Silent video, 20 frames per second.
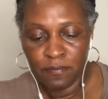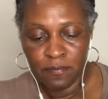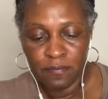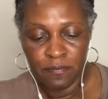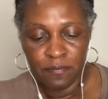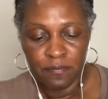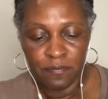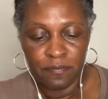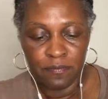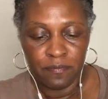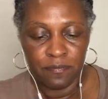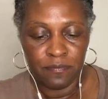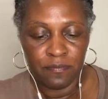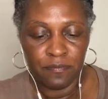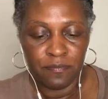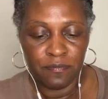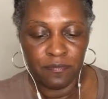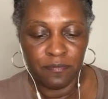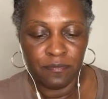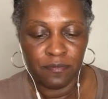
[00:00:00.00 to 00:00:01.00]
I
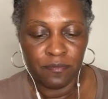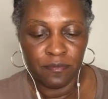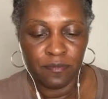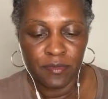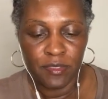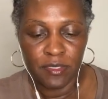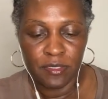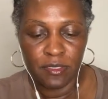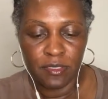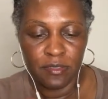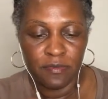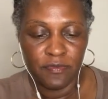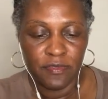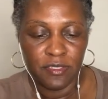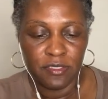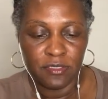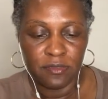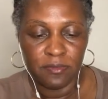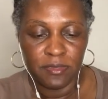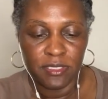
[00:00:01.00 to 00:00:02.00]
feel
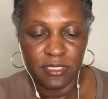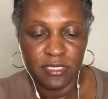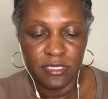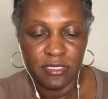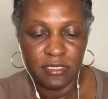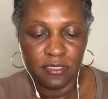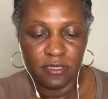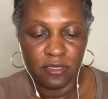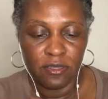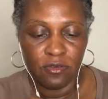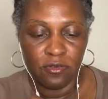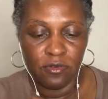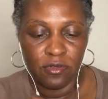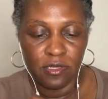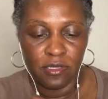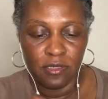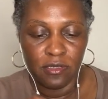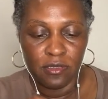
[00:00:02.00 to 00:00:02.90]
some seeds in the corner.